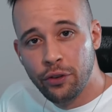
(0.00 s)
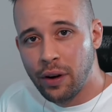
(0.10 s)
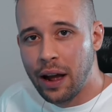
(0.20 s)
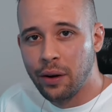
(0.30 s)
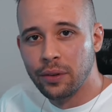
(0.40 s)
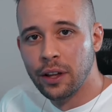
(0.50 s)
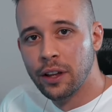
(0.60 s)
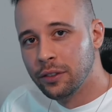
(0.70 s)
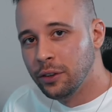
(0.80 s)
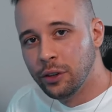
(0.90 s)
trial.
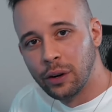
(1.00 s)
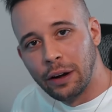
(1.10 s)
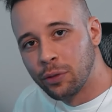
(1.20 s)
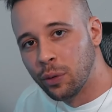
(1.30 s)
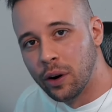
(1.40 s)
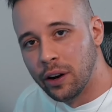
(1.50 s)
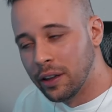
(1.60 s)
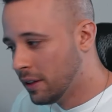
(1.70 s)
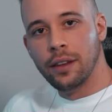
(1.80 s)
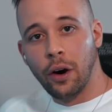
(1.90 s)
So you don't have to
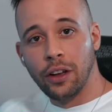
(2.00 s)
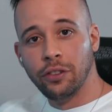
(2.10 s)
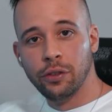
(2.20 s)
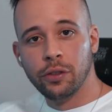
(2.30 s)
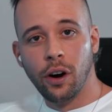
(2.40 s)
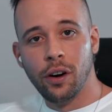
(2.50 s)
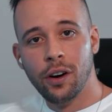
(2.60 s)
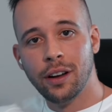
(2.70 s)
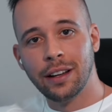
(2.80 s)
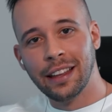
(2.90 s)
worry. Now, as you saw,
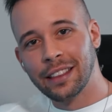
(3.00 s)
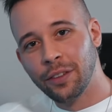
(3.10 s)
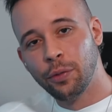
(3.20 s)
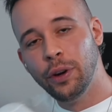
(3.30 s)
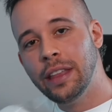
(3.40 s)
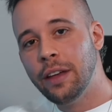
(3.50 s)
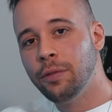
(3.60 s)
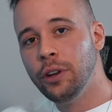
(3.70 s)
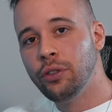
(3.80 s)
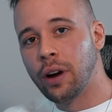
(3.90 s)
click the 3-day
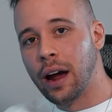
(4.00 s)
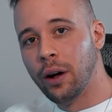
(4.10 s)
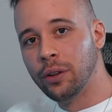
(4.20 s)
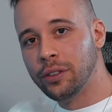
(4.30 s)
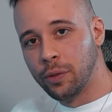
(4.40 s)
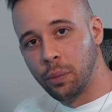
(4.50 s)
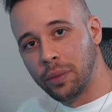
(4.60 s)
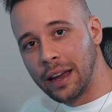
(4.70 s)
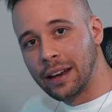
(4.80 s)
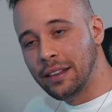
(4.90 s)
free trial from
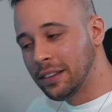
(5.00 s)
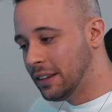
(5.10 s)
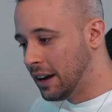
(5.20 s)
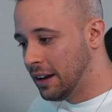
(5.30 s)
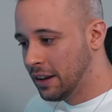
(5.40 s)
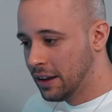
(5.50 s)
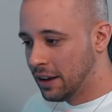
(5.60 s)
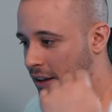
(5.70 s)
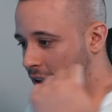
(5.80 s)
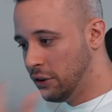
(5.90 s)
$9.99
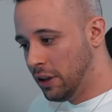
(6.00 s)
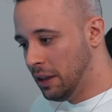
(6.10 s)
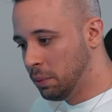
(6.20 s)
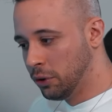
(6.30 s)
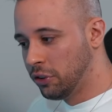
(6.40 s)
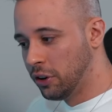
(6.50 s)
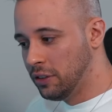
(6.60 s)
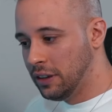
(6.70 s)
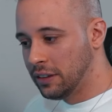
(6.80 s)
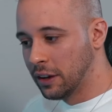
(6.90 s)
and then you input your
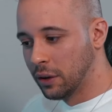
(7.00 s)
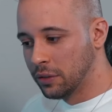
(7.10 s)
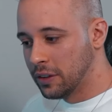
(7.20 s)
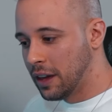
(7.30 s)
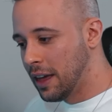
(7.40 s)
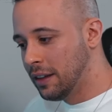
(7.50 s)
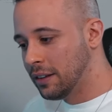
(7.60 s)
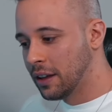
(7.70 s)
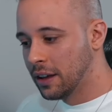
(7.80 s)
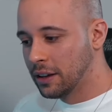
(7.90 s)
details
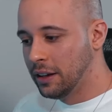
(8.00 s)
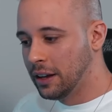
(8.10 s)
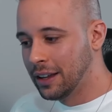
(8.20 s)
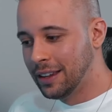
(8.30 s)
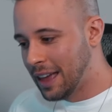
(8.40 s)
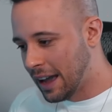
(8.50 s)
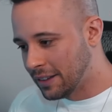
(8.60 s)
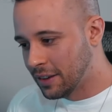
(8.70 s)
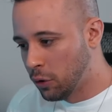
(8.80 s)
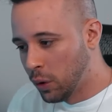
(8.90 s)
and click
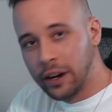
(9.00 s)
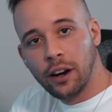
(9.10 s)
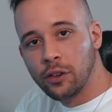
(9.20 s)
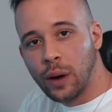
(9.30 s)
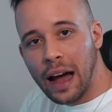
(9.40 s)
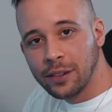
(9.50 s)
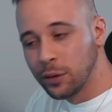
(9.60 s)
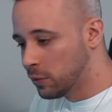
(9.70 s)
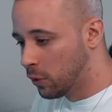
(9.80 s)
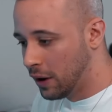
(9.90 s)
next. What they're going to ask
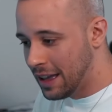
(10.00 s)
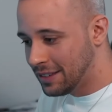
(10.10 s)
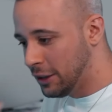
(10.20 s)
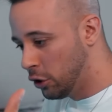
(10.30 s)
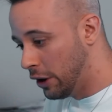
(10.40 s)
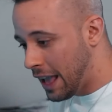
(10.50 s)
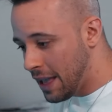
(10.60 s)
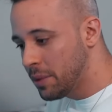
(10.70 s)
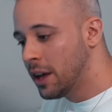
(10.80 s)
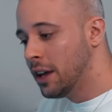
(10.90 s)
you for is your
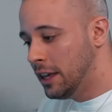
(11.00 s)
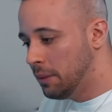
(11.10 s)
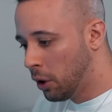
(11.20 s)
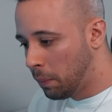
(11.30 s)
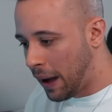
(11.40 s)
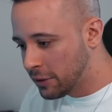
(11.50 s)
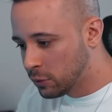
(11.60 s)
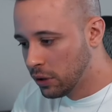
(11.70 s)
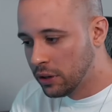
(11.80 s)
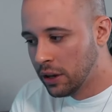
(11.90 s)
name, email,
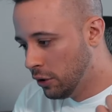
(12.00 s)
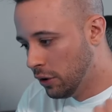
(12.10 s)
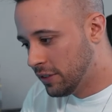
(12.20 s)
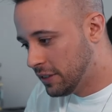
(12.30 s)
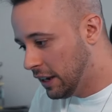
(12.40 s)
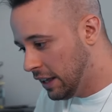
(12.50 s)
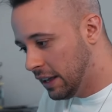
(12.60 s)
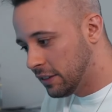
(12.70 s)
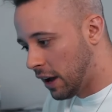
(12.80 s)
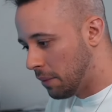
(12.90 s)
password. Your city
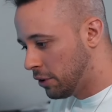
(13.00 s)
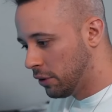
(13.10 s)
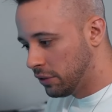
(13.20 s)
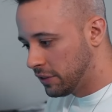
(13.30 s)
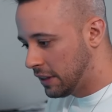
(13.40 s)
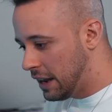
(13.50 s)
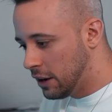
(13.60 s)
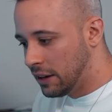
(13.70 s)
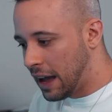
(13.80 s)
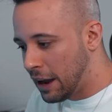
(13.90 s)
is optional, state
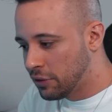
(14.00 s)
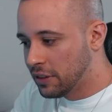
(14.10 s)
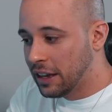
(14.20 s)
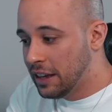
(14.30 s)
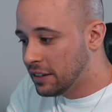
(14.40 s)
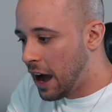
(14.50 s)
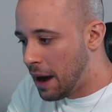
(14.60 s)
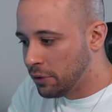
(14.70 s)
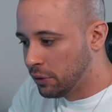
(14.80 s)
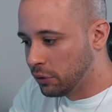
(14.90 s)
and address is
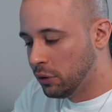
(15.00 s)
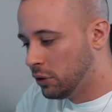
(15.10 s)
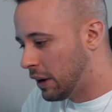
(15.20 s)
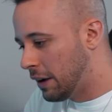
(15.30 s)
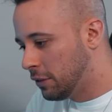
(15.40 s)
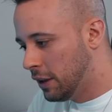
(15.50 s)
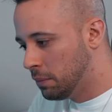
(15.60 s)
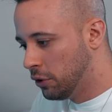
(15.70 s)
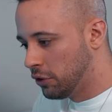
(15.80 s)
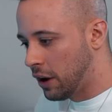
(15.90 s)
optional. So you don't have to
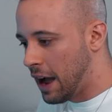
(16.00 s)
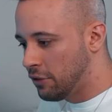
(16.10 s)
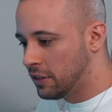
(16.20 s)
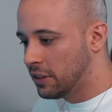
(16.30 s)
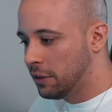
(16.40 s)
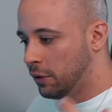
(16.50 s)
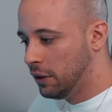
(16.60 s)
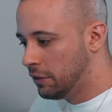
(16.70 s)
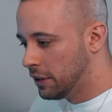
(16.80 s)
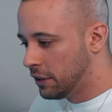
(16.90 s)
input your address. If you
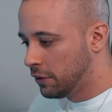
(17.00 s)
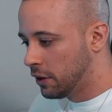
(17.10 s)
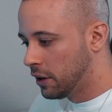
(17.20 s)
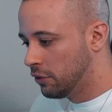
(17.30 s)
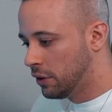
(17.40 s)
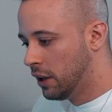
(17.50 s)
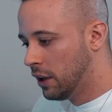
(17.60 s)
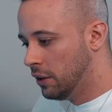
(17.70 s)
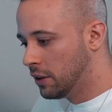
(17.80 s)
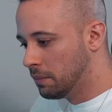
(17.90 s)
live in a different country,
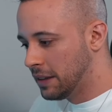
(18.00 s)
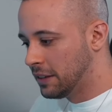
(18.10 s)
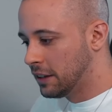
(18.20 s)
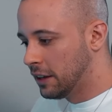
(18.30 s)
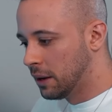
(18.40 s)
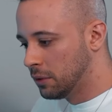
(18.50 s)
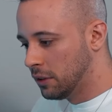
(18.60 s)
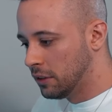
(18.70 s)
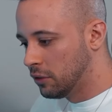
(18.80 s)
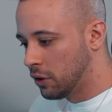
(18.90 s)
you can basically come to
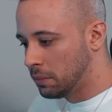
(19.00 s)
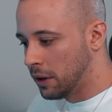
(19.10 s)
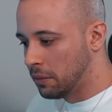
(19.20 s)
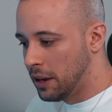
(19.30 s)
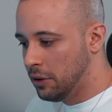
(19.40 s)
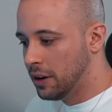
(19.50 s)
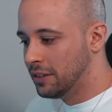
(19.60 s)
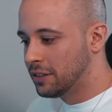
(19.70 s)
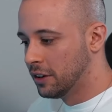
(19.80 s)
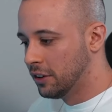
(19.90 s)
this drop down menu
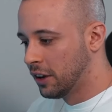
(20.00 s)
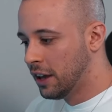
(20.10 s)
and search.